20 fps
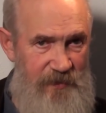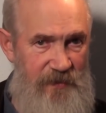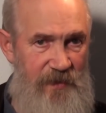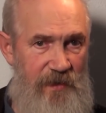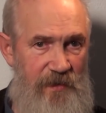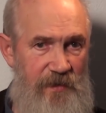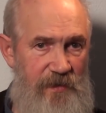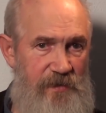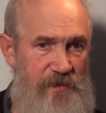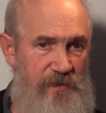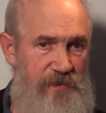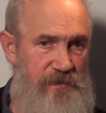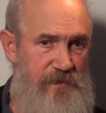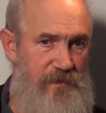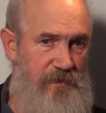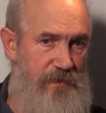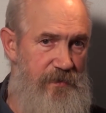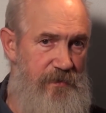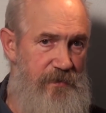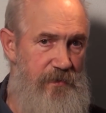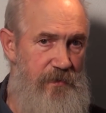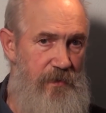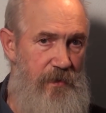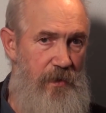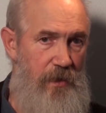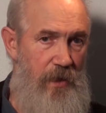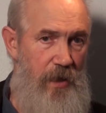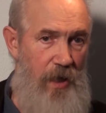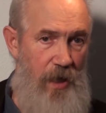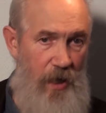He described the
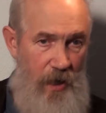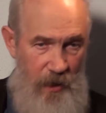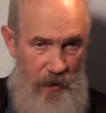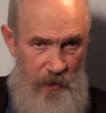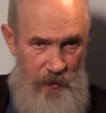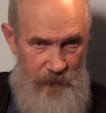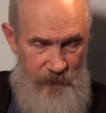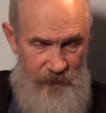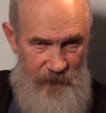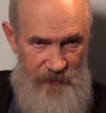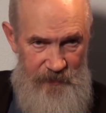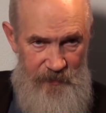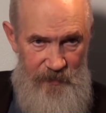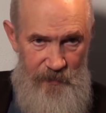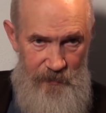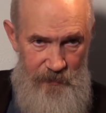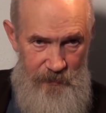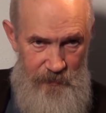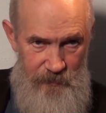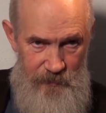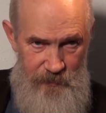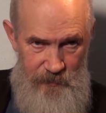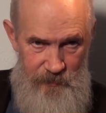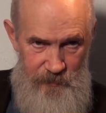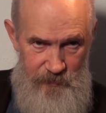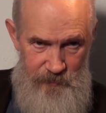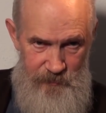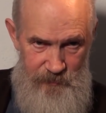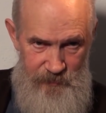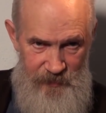experience for
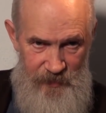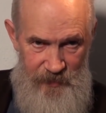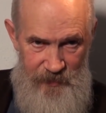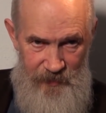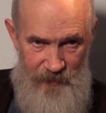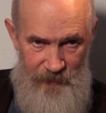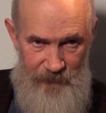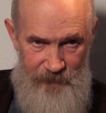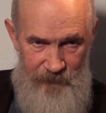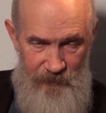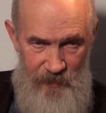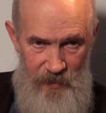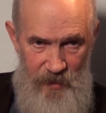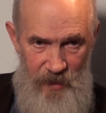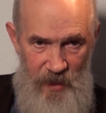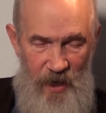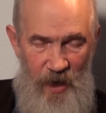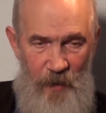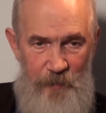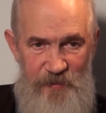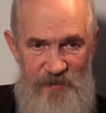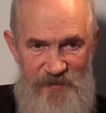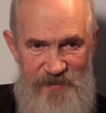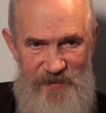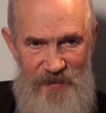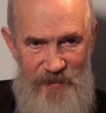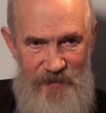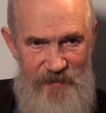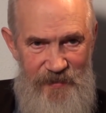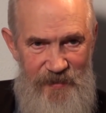elementary particles
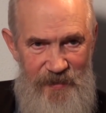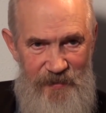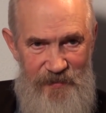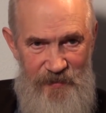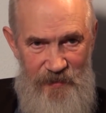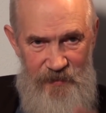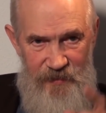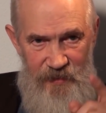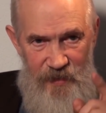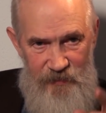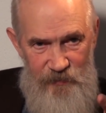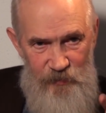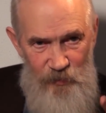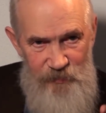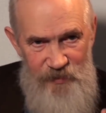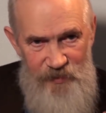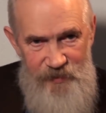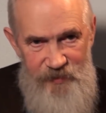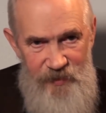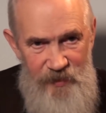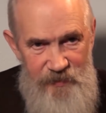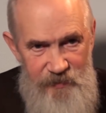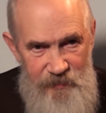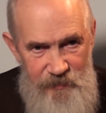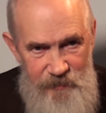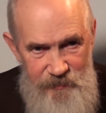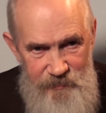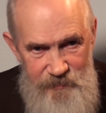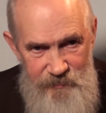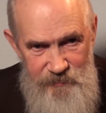and Van
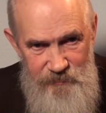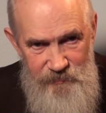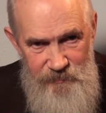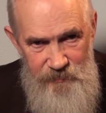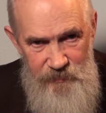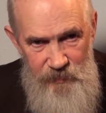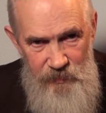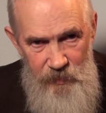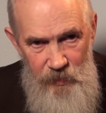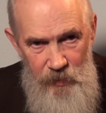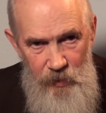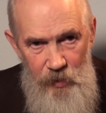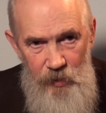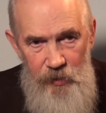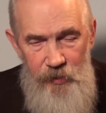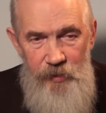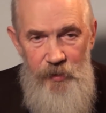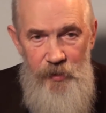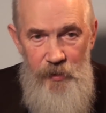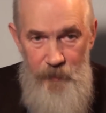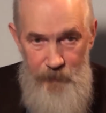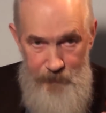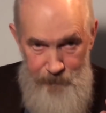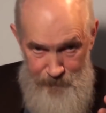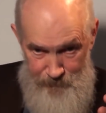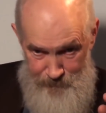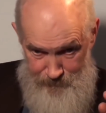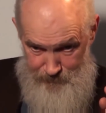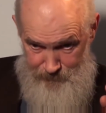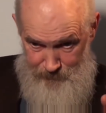Gogh for atomic
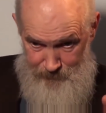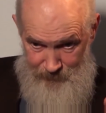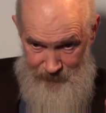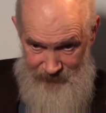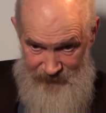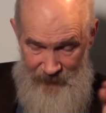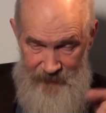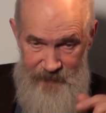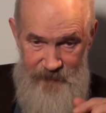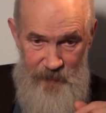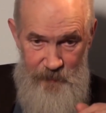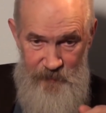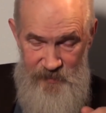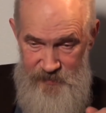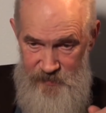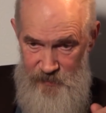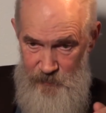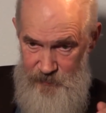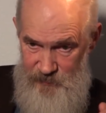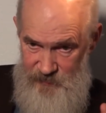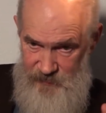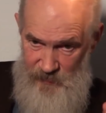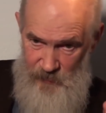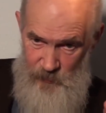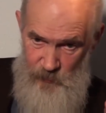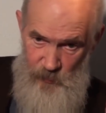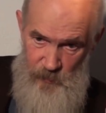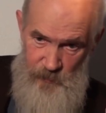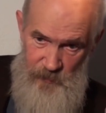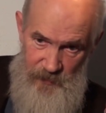nuclei.
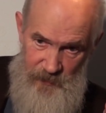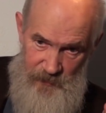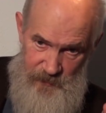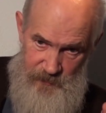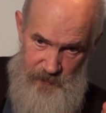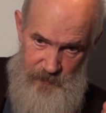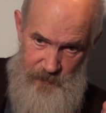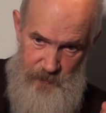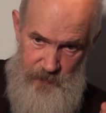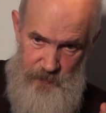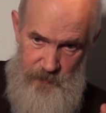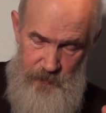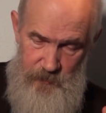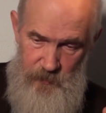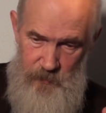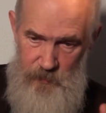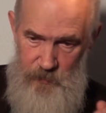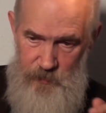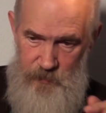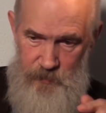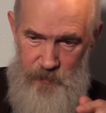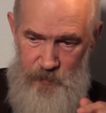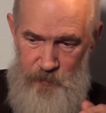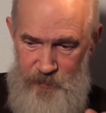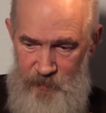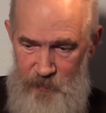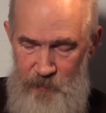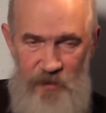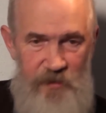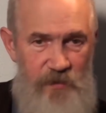When he realized
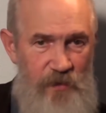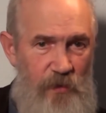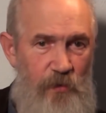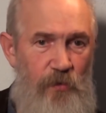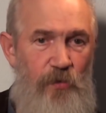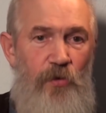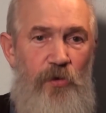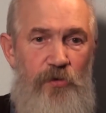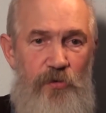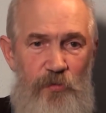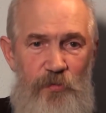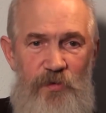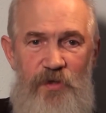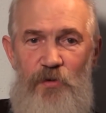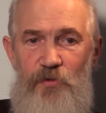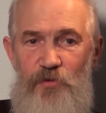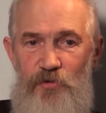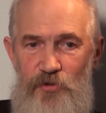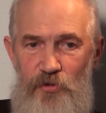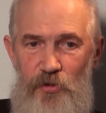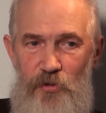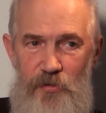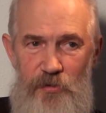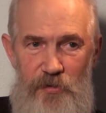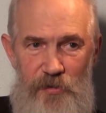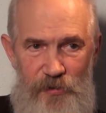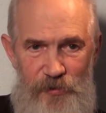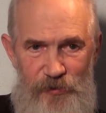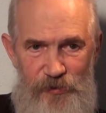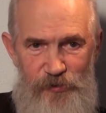that my experiments
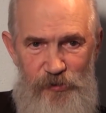were